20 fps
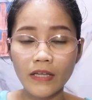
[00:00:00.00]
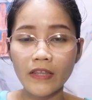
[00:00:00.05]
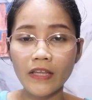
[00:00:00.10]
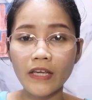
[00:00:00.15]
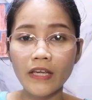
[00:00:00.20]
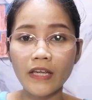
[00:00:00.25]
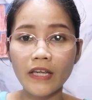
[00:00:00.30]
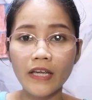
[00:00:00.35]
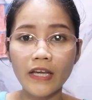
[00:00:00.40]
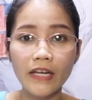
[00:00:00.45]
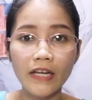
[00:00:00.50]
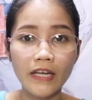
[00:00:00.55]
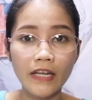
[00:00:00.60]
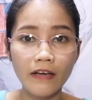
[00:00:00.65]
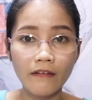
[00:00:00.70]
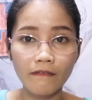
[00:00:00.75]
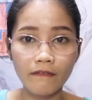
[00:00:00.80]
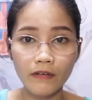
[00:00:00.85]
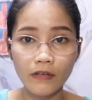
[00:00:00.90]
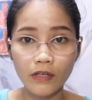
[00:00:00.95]
they
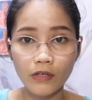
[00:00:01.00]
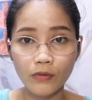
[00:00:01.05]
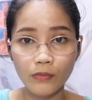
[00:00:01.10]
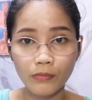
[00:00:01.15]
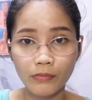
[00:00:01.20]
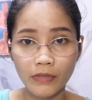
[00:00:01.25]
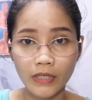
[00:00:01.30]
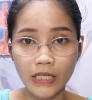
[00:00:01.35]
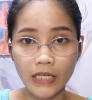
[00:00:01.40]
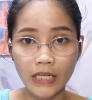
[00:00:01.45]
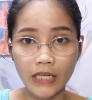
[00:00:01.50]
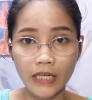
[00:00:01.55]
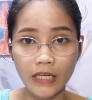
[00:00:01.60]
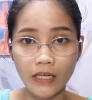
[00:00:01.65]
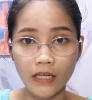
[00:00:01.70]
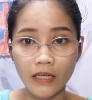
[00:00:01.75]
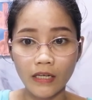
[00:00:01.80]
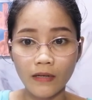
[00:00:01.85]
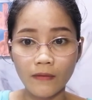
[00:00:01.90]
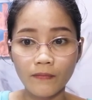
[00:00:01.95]
never
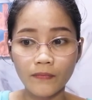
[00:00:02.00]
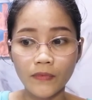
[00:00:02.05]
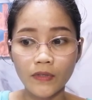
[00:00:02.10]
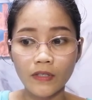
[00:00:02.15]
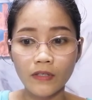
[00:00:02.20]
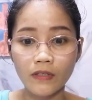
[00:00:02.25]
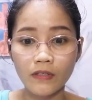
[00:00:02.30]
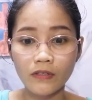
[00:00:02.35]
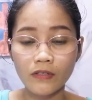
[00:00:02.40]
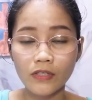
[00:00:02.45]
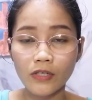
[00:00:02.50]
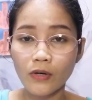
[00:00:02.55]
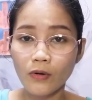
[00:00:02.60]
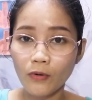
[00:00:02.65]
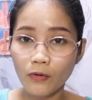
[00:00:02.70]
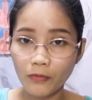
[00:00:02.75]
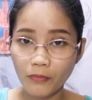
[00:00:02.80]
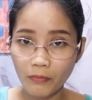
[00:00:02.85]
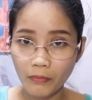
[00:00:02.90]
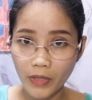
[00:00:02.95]
really
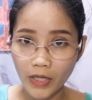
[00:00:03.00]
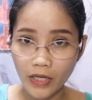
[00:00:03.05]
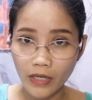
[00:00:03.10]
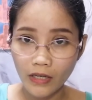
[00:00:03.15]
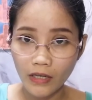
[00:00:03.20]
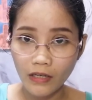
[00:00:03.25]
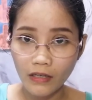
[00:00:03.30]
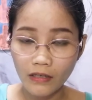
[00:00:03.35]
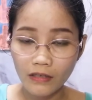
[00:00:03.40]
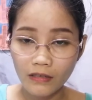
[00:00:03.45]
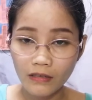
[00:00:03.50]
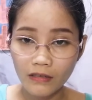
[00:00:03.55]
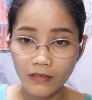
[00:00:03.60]
told me.